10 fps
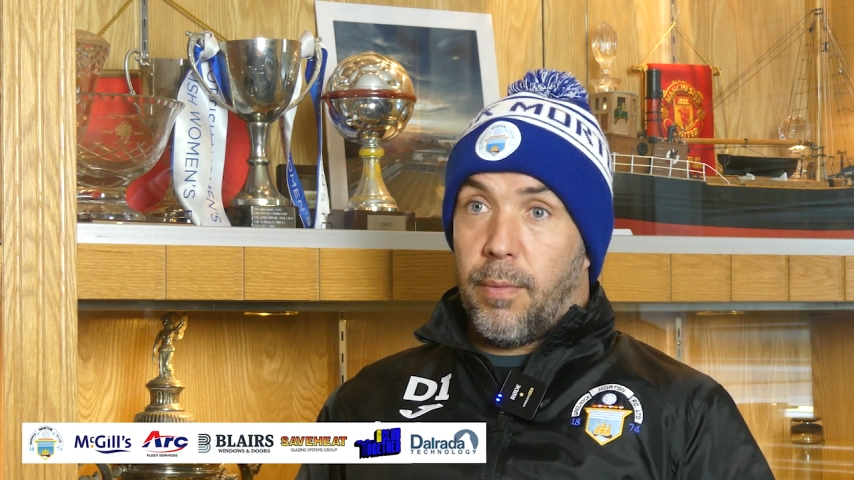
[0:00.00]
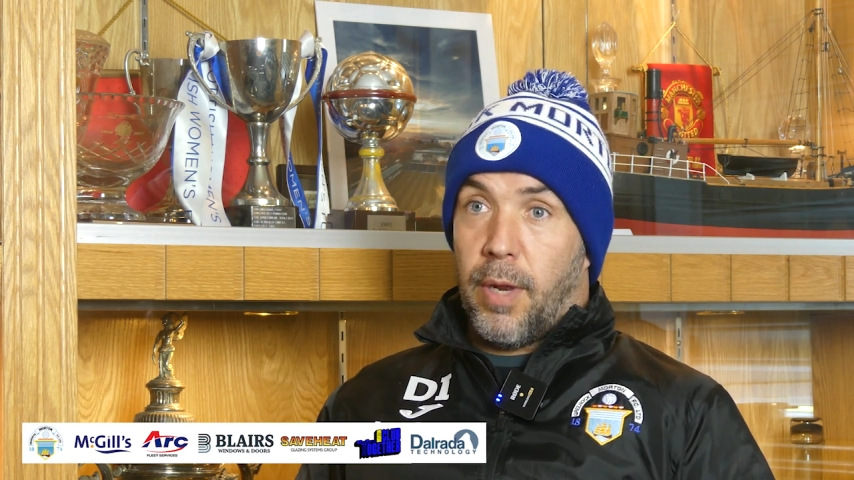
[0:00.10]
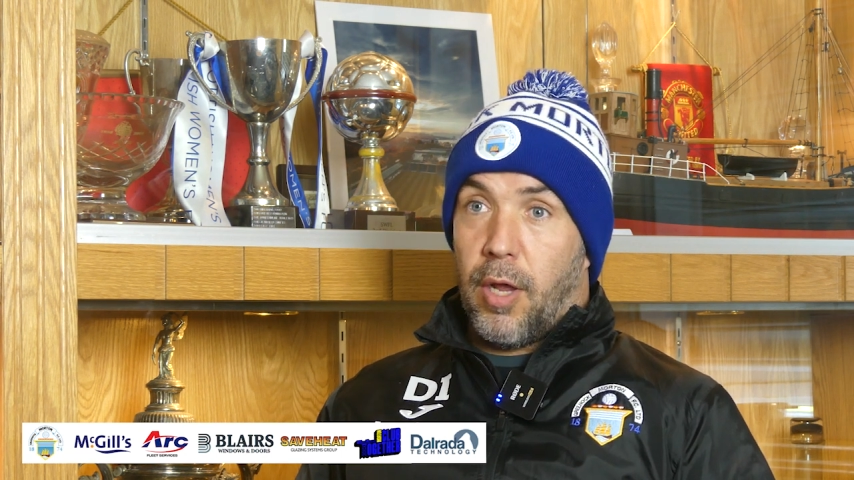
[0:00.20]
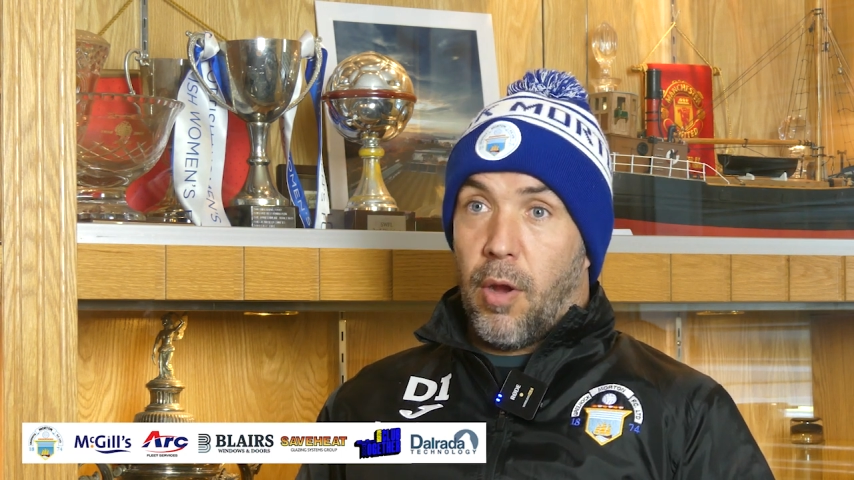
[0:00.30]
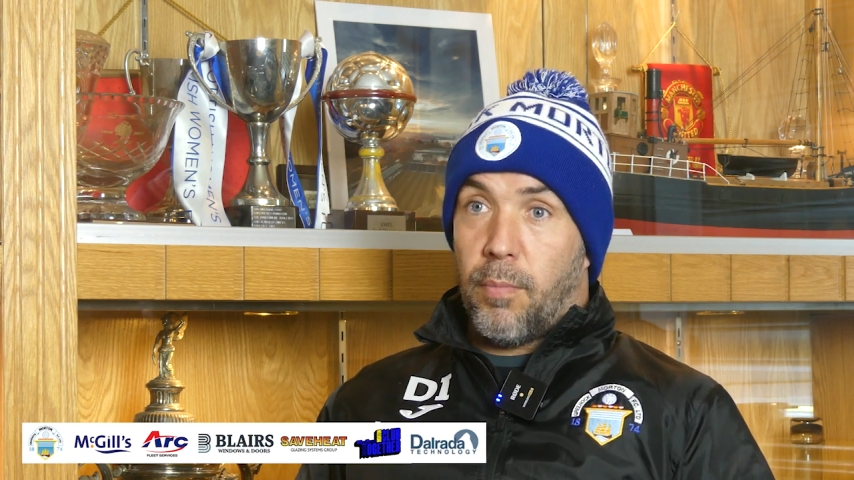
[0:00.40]

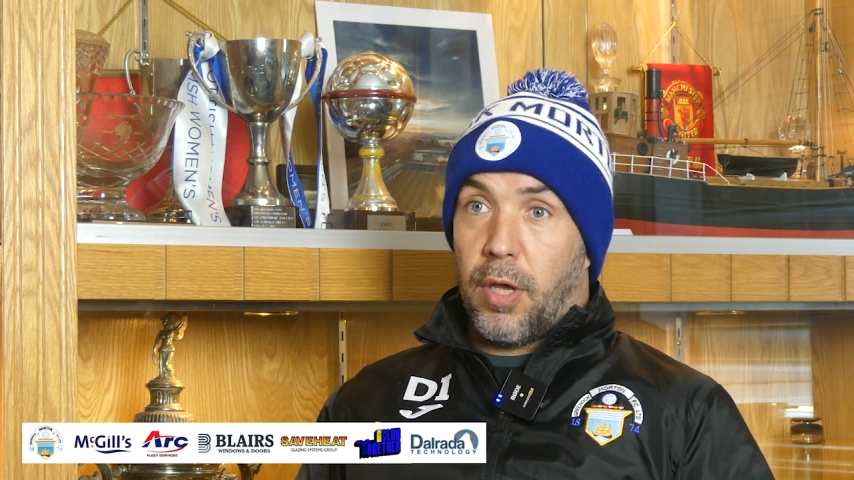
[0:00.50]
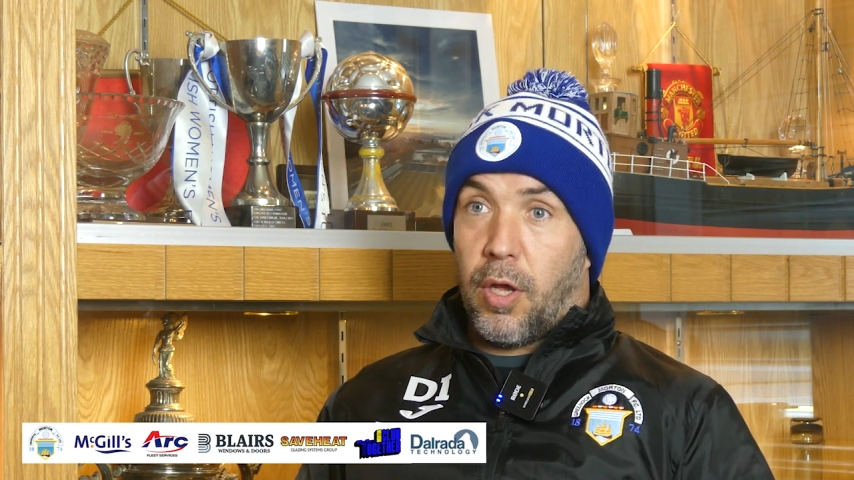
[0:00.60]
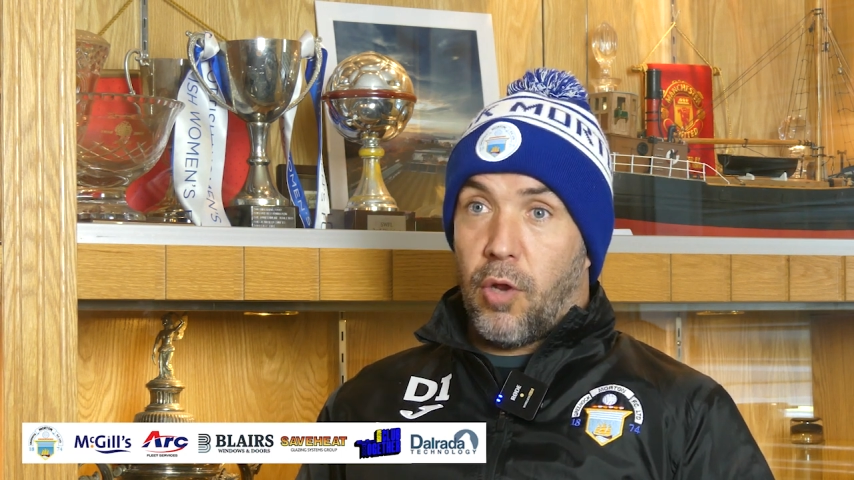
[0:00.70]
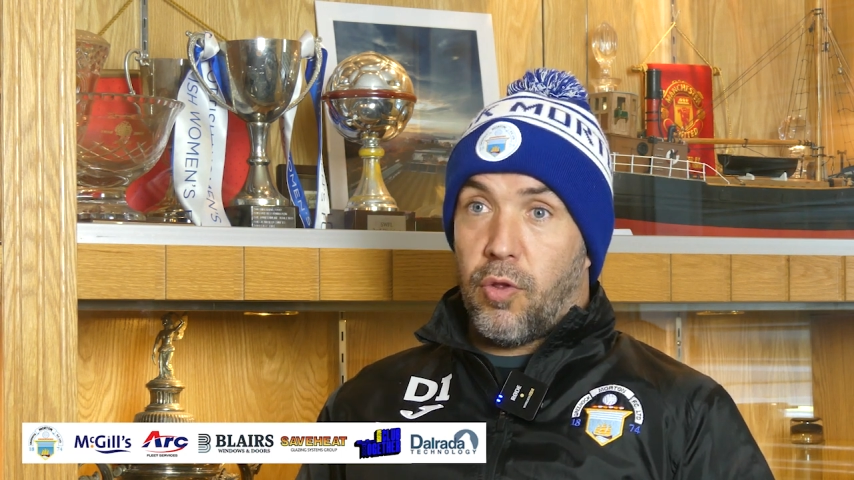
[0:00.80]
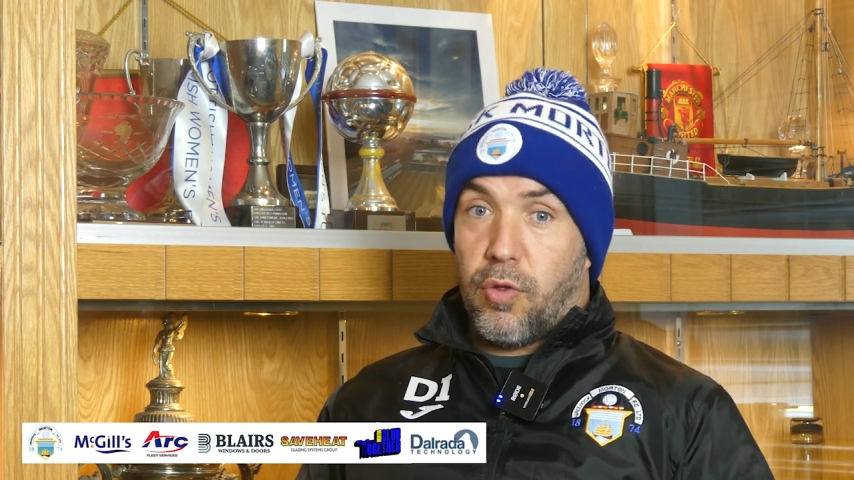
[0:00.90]
When it comes to
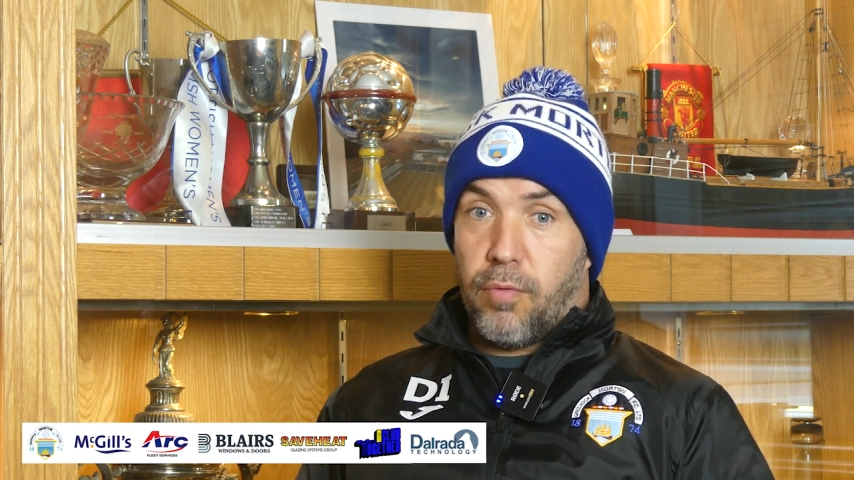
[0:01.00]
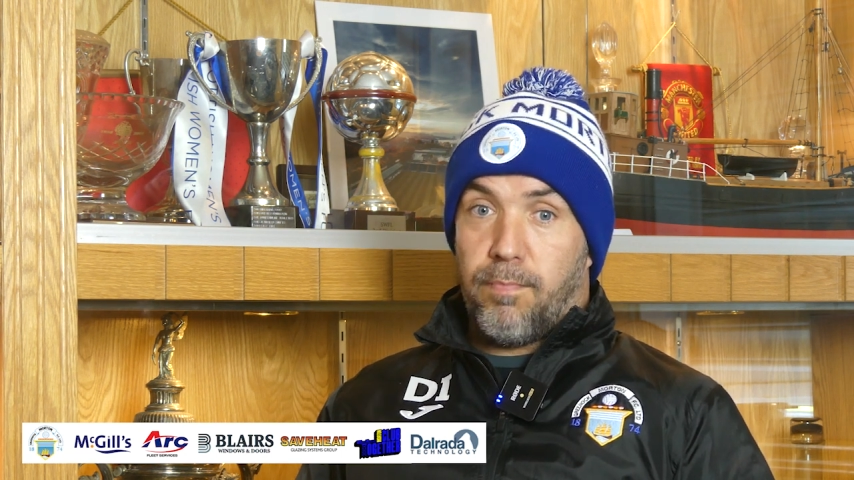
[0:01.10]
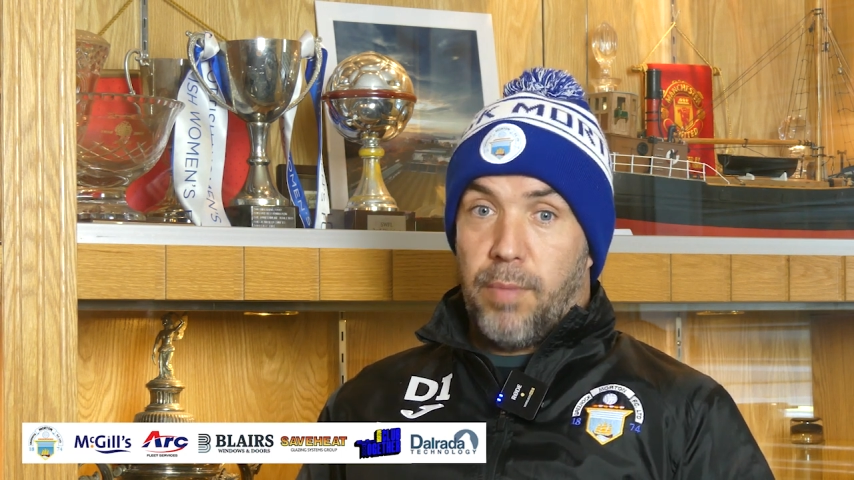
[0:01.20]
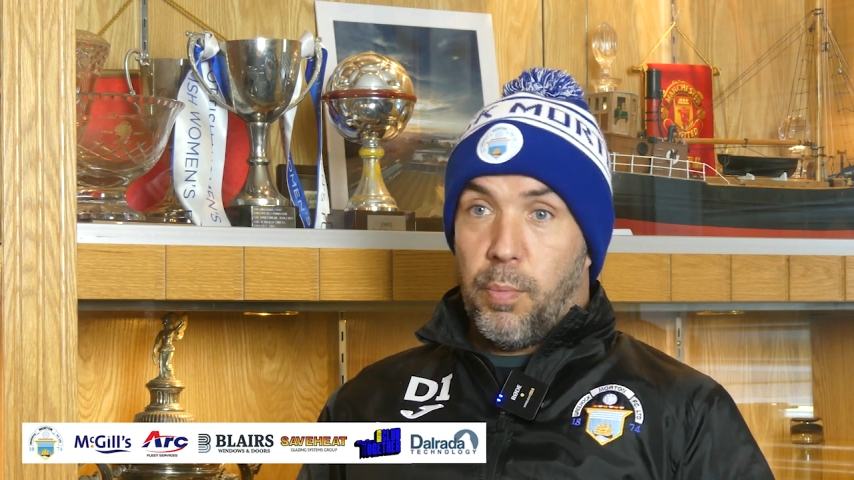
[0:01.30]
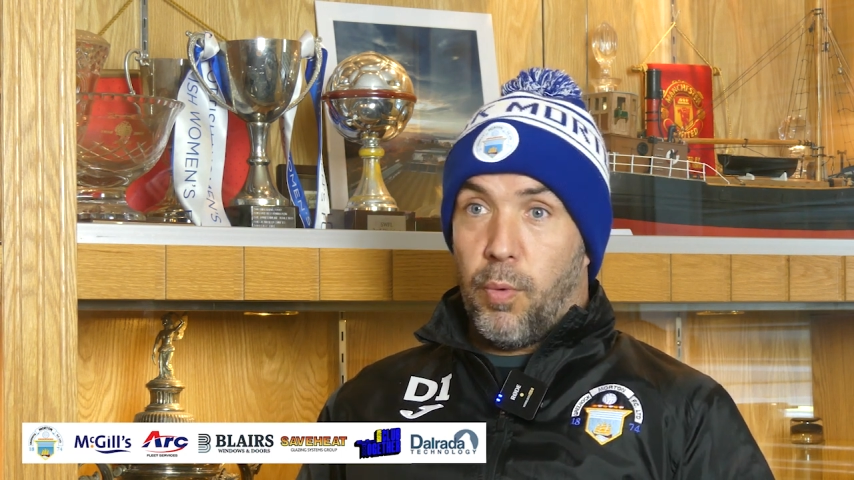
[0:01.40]
crunch,
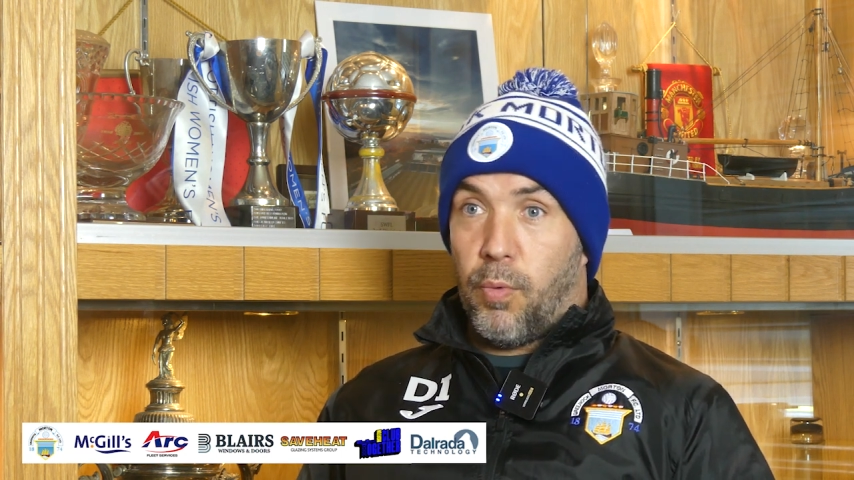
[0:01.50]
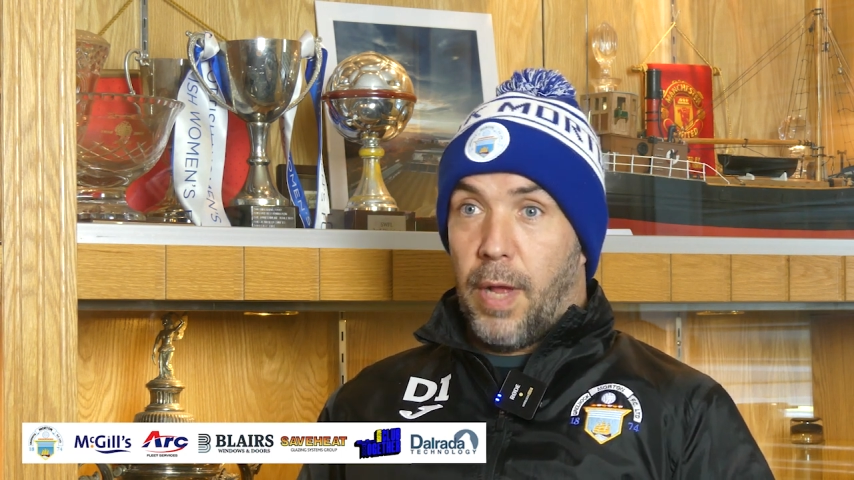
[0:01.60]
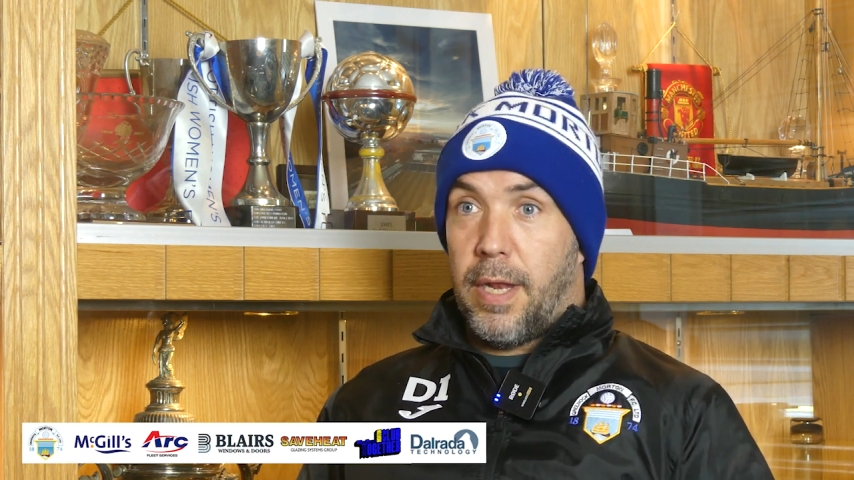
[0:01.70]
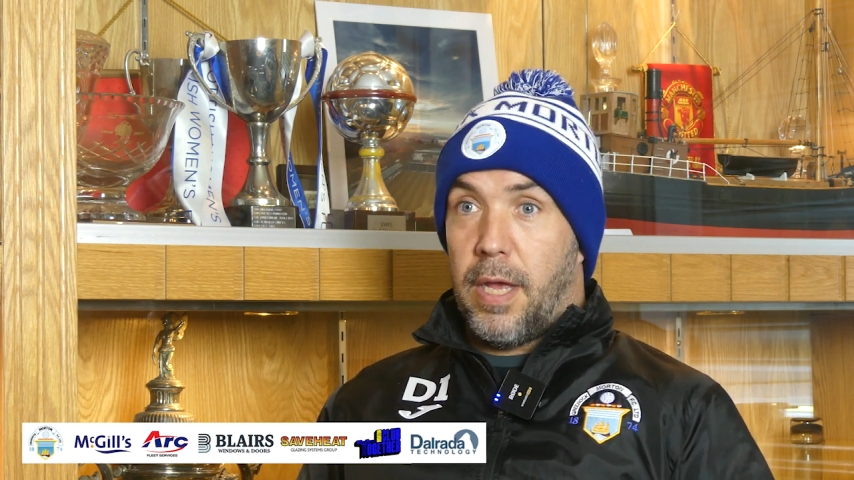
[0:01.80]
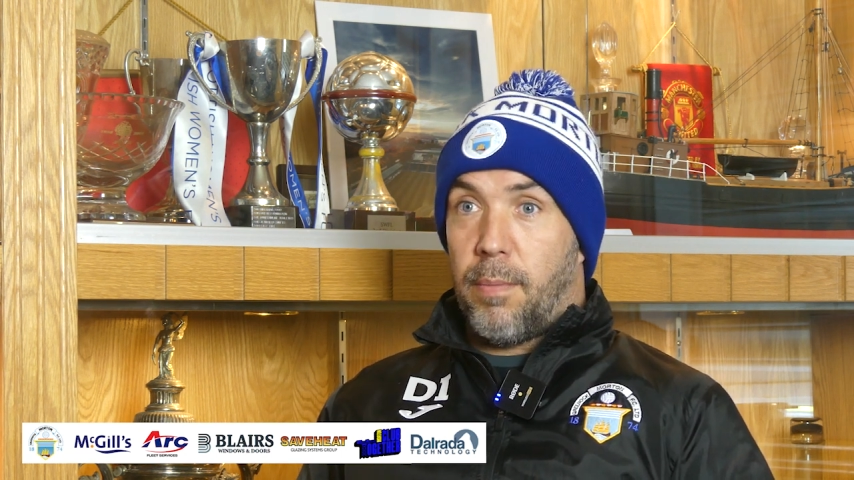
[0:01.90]
people
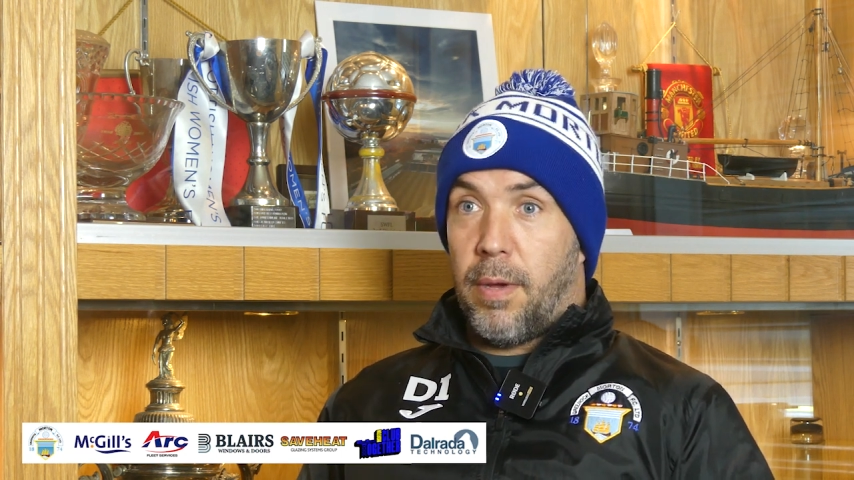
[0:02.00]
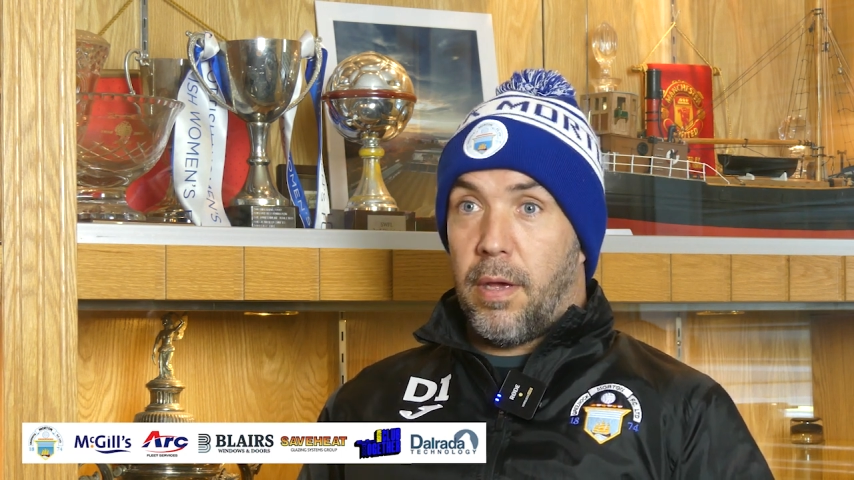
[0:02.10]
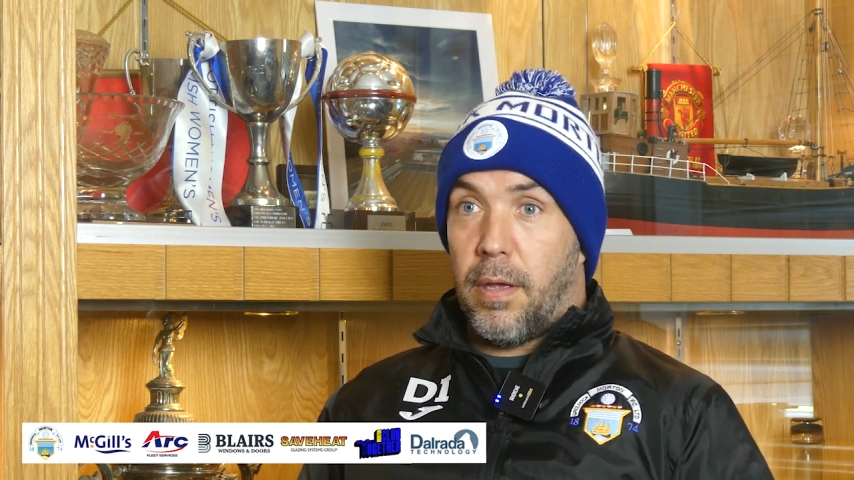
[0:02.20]
then need to